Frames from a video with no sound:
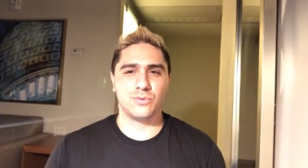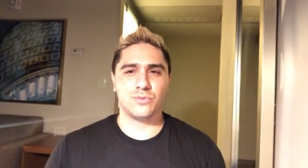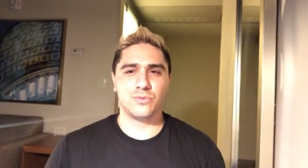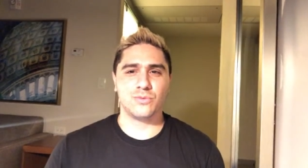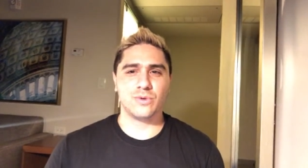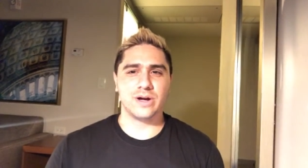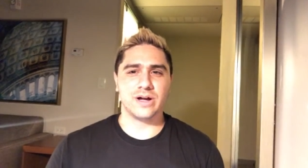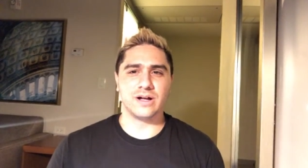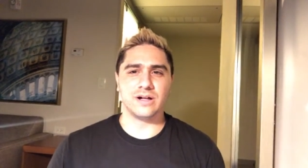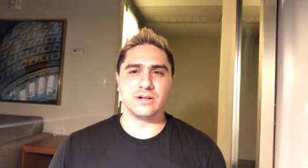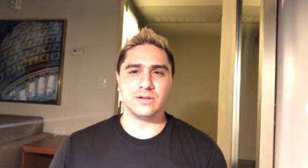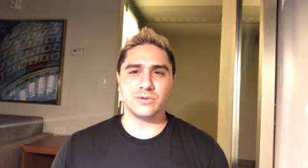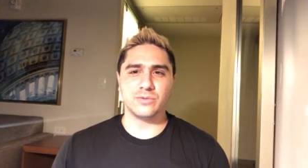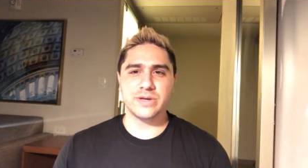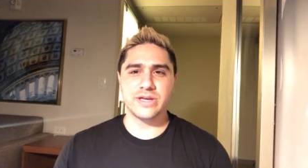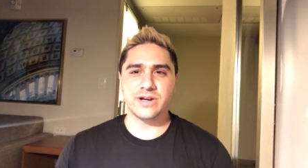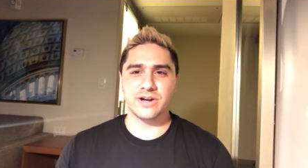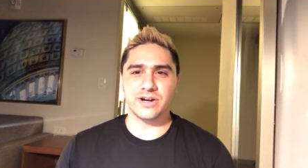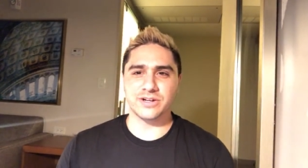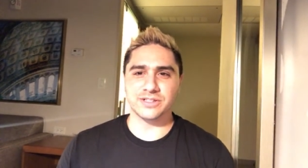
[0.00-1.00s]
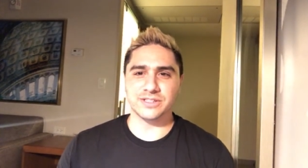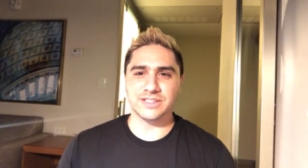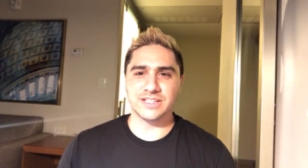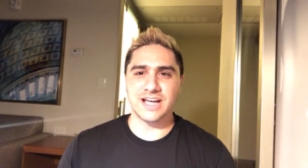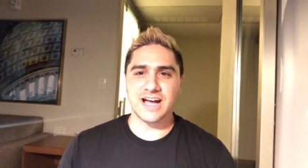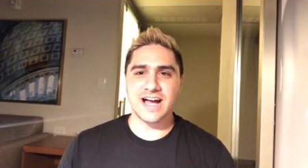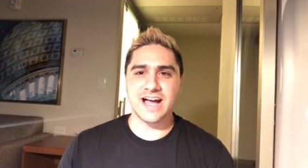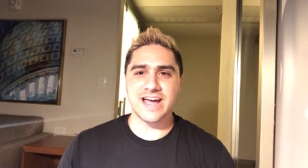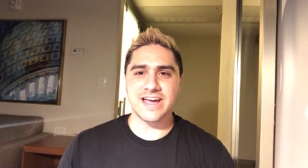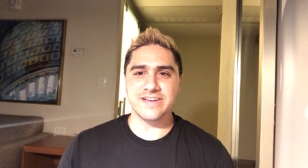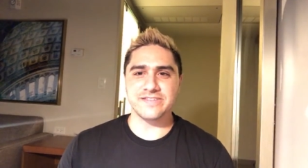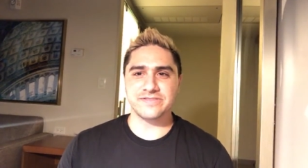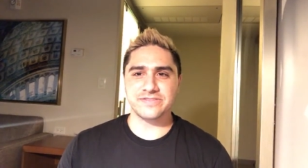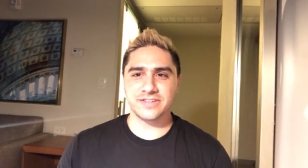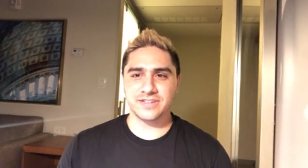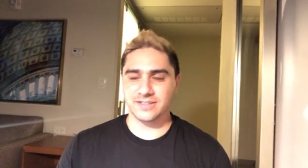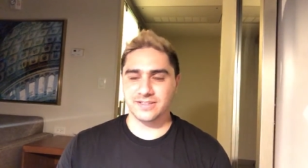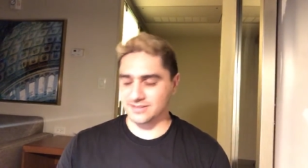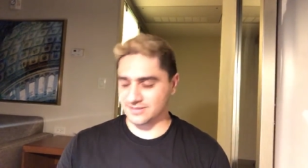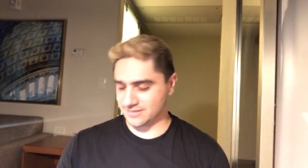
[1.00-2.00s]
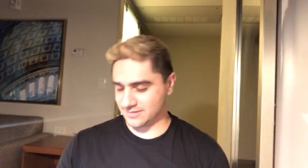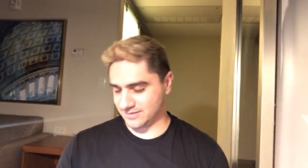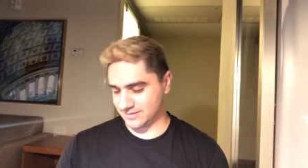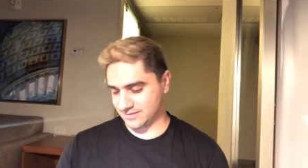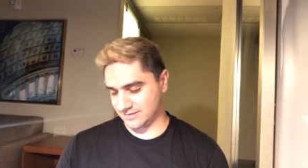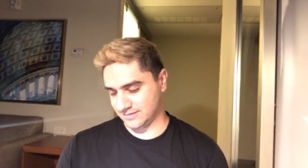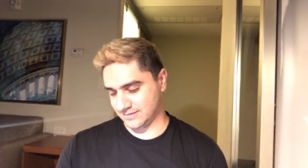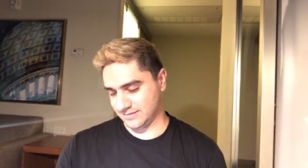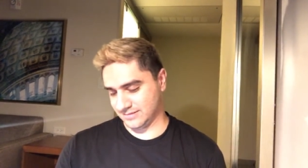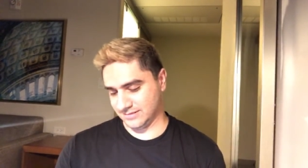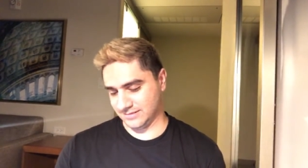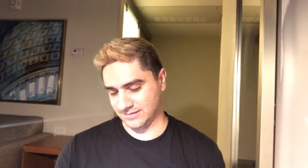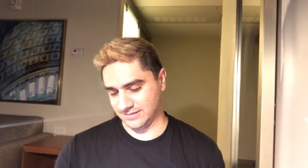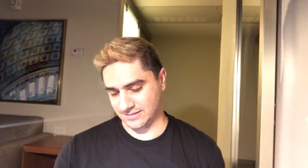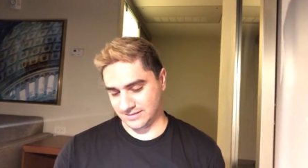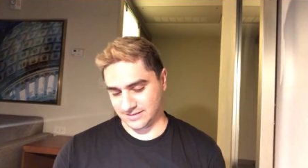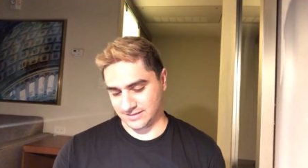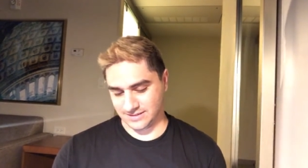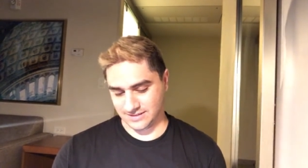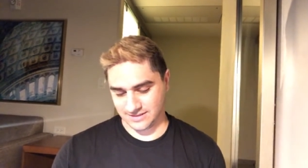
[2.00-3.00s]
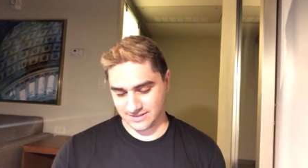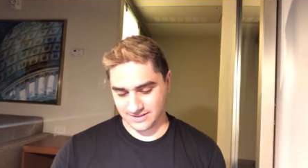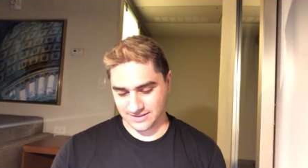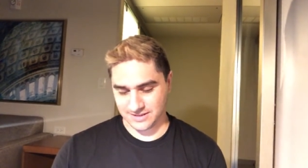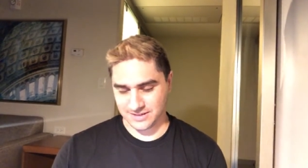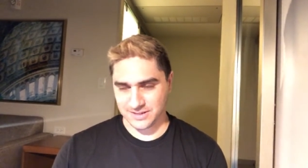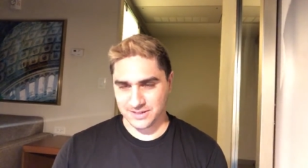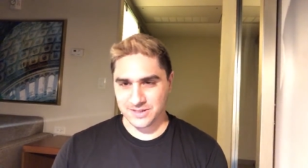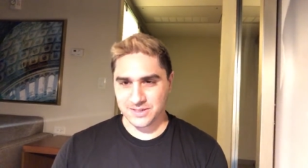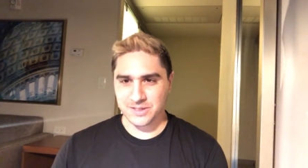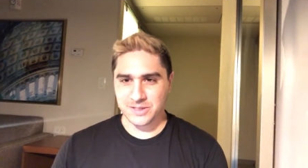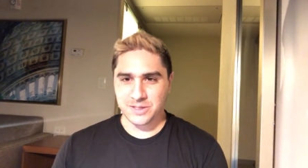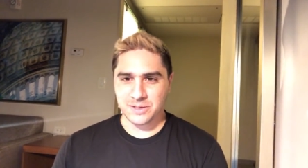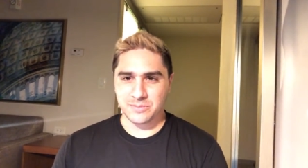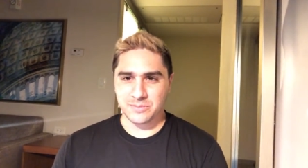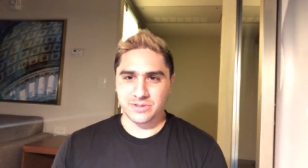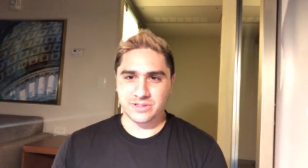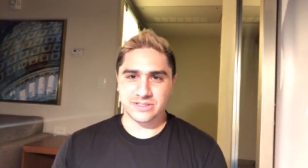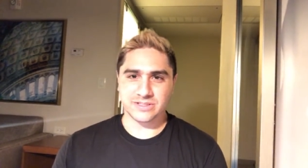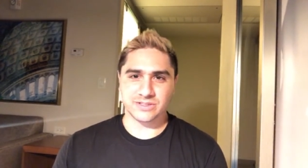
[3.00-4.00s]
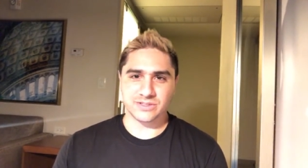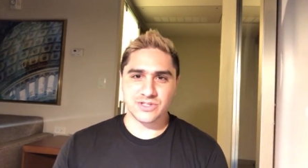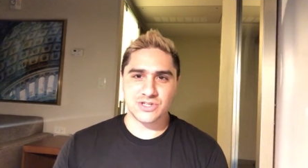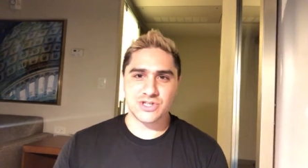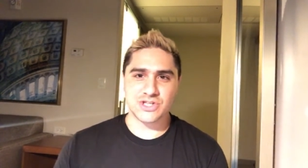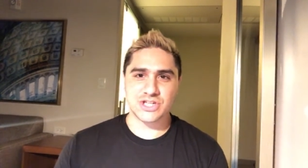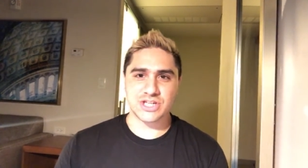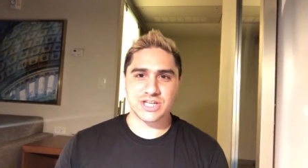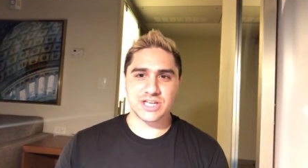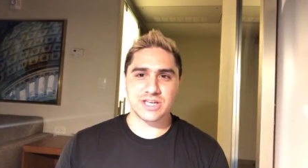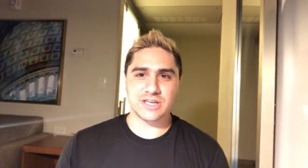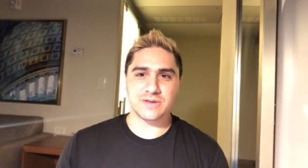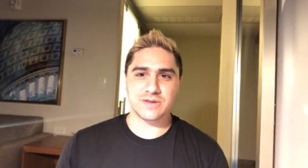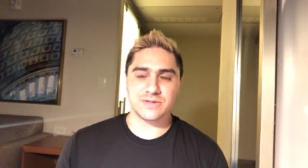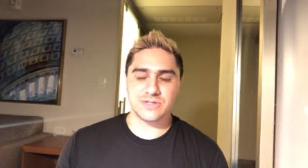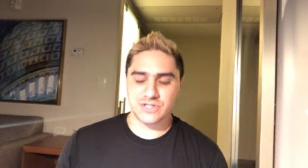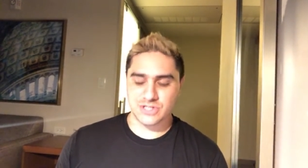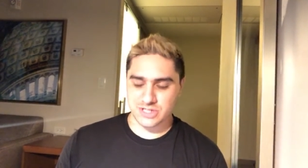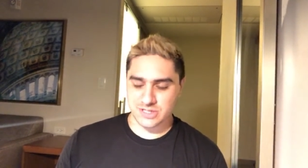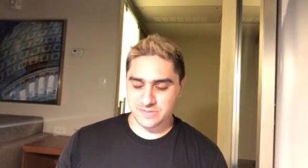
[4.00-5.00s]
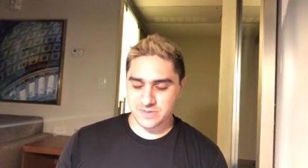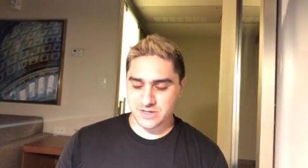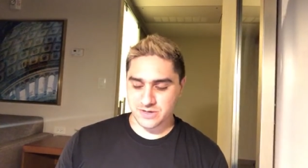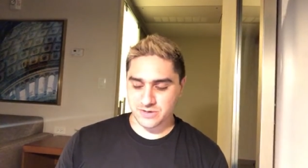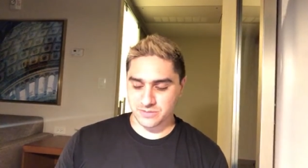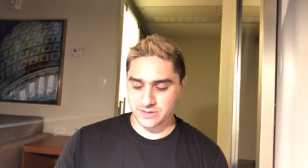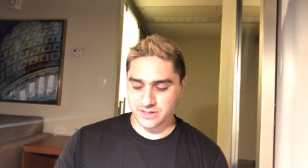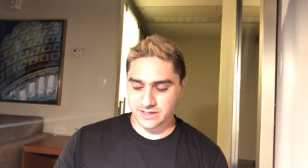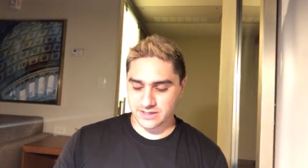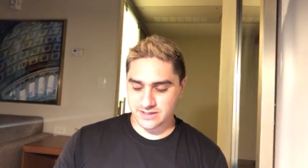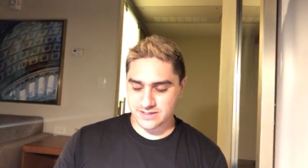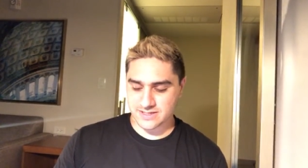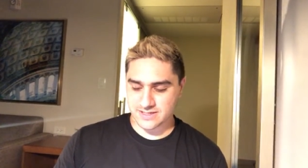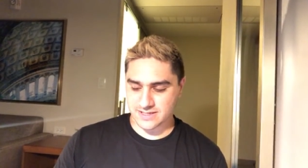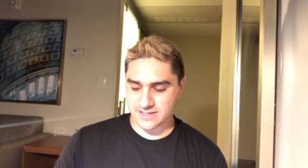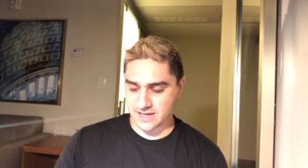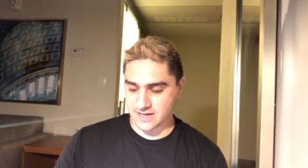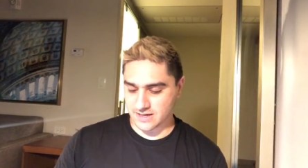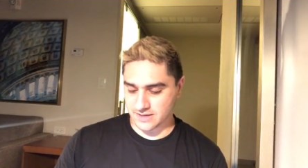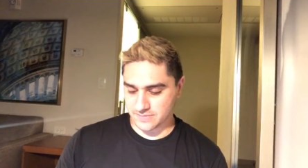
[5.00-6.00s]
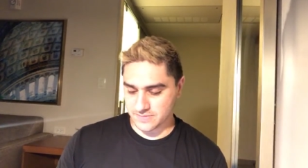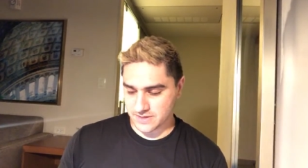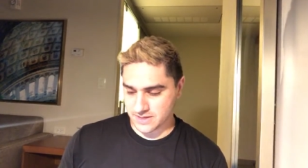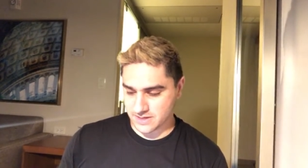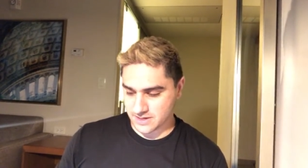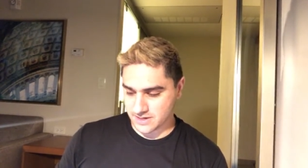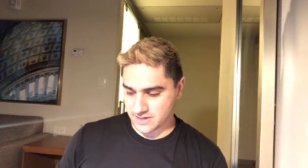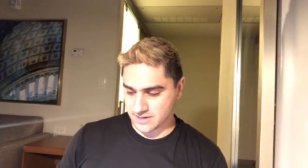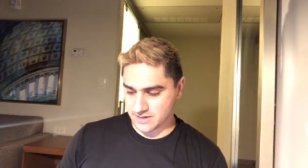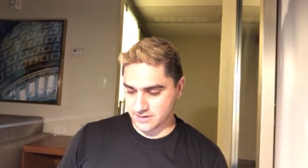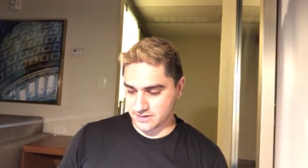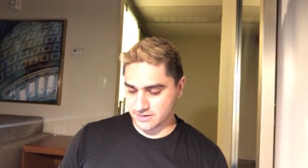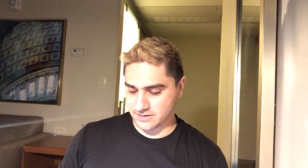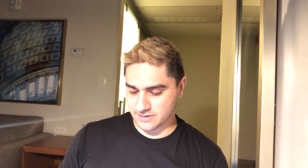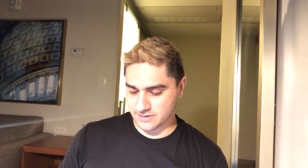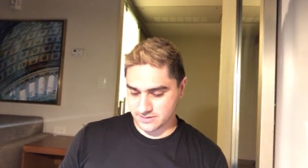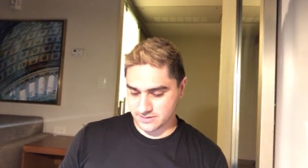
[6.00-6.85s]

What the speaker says: Well, we are live. A little Jimmy rig setup here